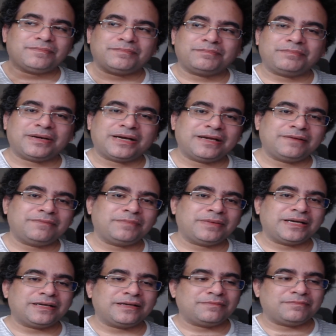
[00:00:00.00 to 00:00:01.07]
my
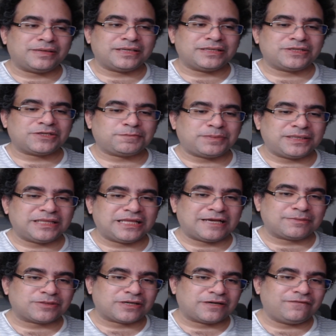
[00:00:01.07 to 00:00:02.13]

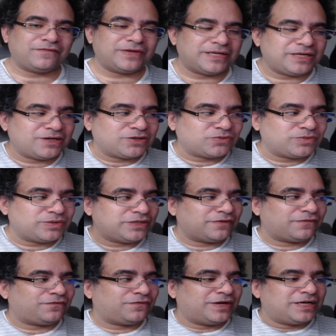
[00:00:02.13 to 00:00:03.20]
Speedlabs art videos with your
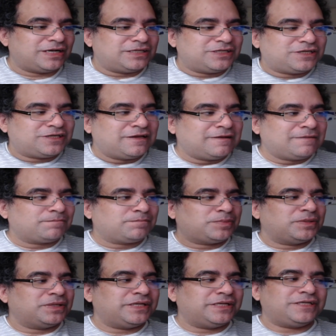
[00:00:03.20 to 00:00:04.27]
friends,
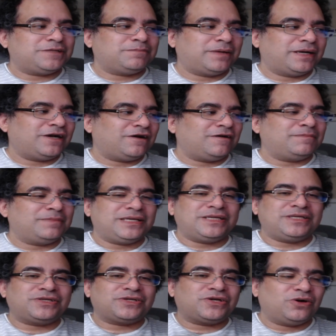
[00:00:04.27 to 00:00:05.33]
please, by all
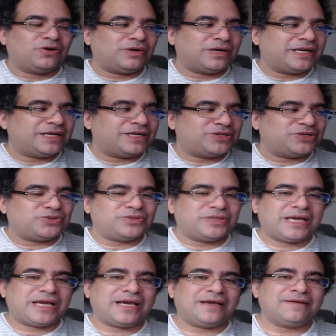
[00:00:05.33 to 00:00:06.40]
means, go ahead and do
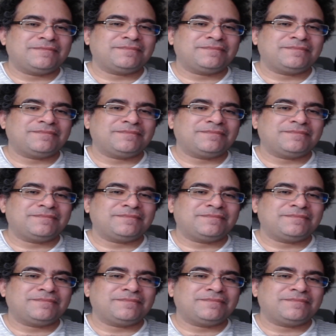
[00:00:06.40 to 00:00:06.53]
that.